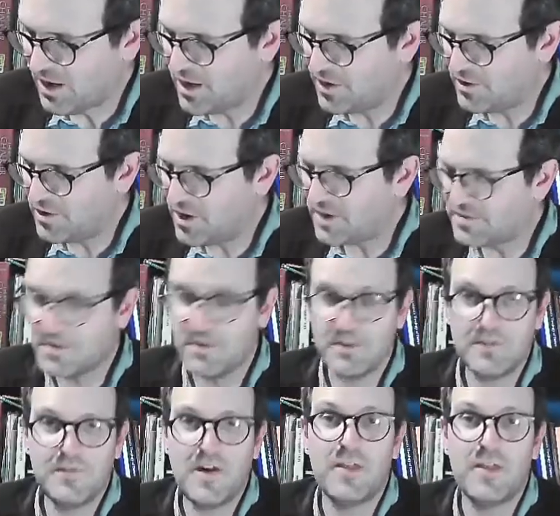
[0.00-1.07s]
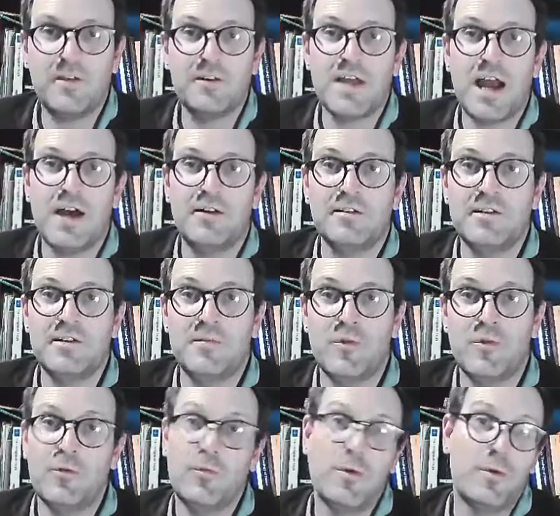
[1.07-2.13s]
Nausicaa's father's house, and
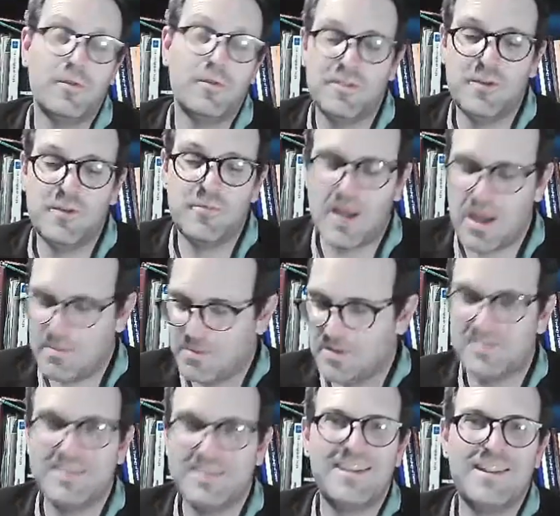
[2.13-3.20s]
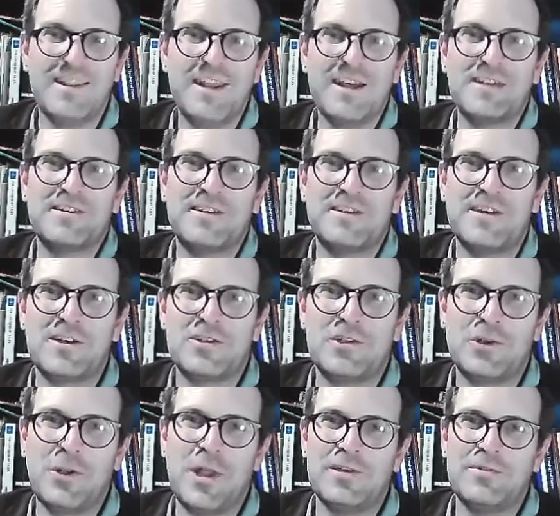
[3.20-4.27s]
we will see what happens in the next
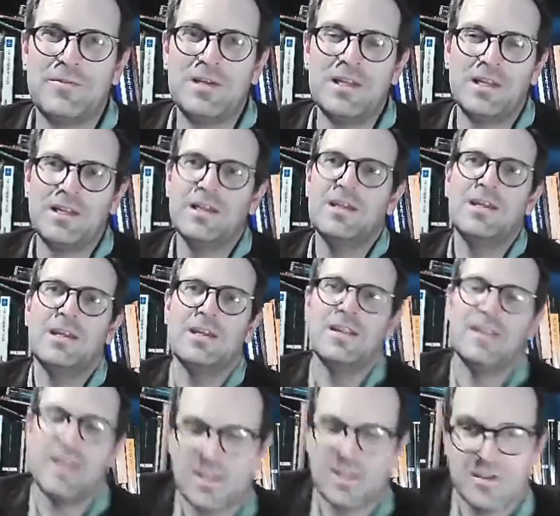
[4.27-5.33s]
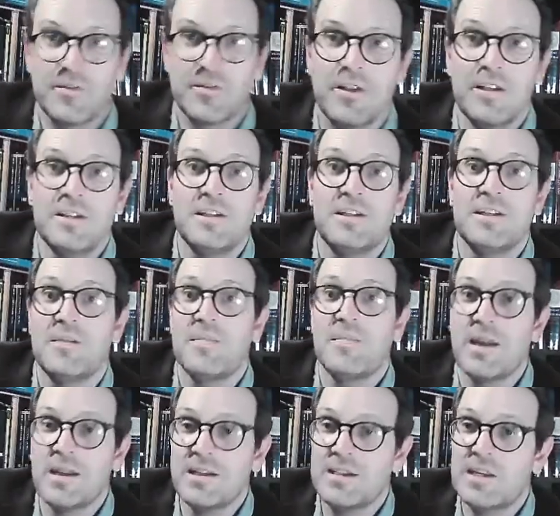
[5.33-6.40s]
contextualized reading. Thanks for listening and
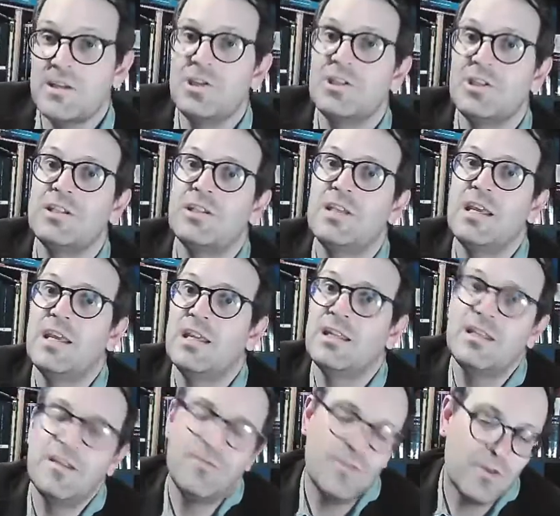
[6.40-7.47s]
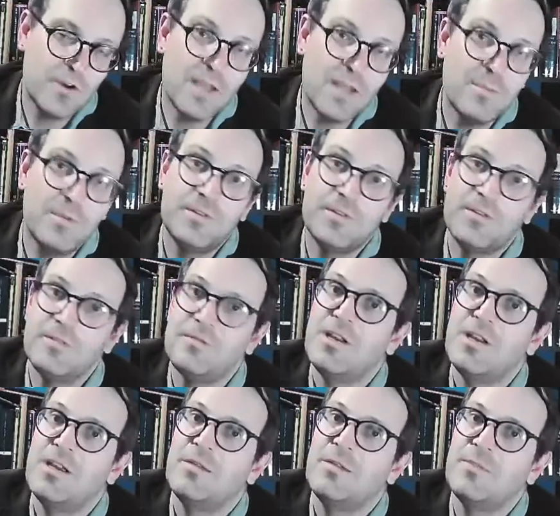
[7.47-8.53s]
paying attention, and if you're able to,
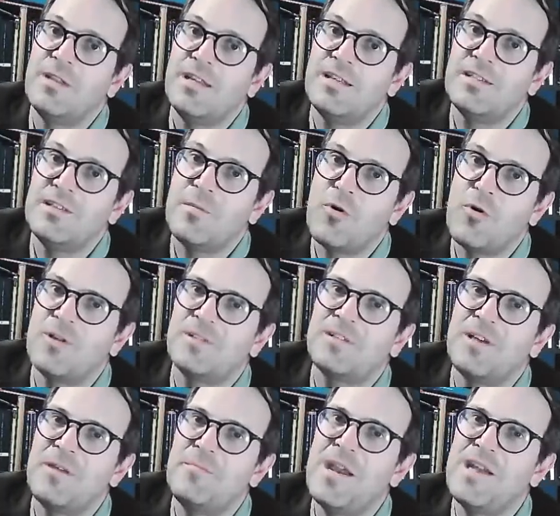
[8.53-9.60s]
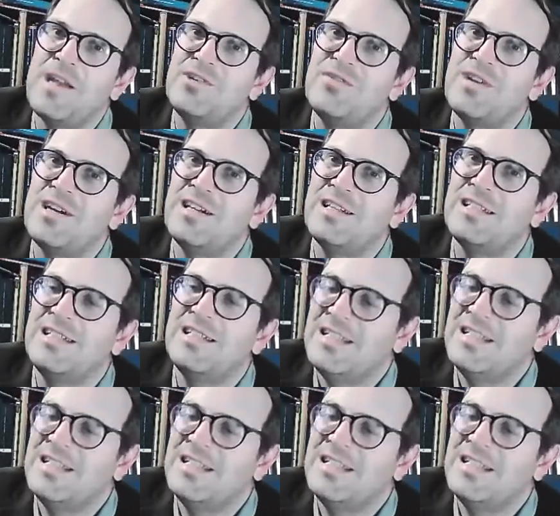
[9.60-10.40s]
please support us on Patreon.